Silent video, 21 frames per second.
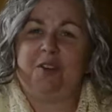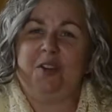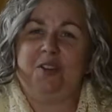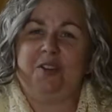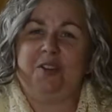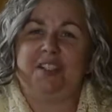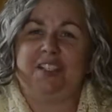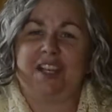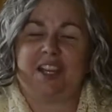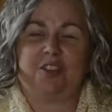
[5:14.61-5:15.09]
you
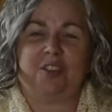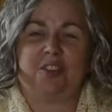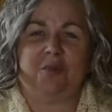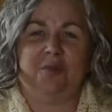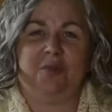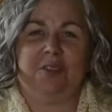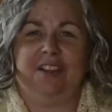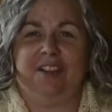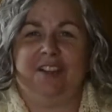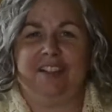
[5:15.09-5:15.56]
to touch and
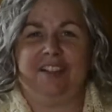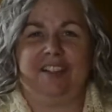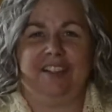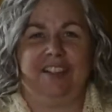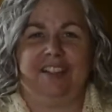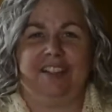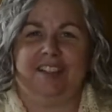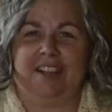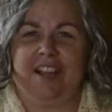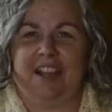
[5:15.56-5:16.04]
feel
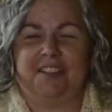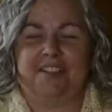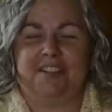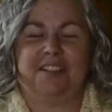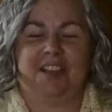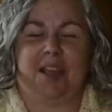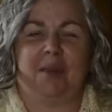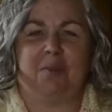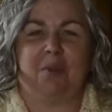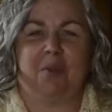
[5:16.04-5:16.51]
and
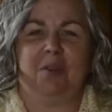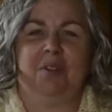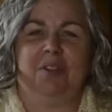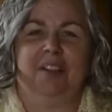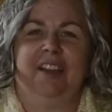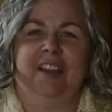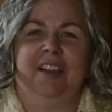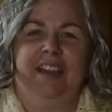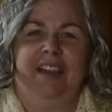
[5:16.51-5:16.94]
sample,